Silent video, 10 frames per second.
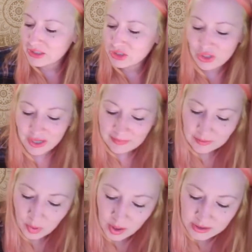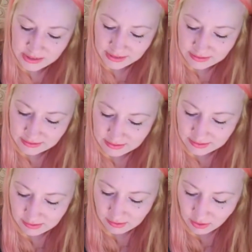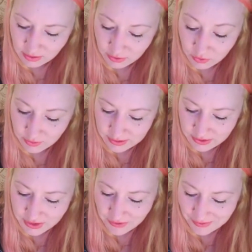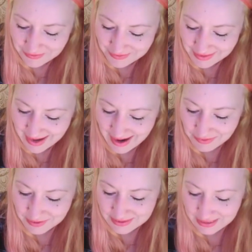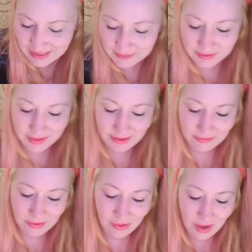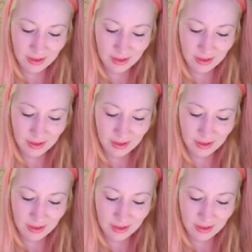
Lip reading: I pick projects that aren't going to go over the hour time that I've allotted.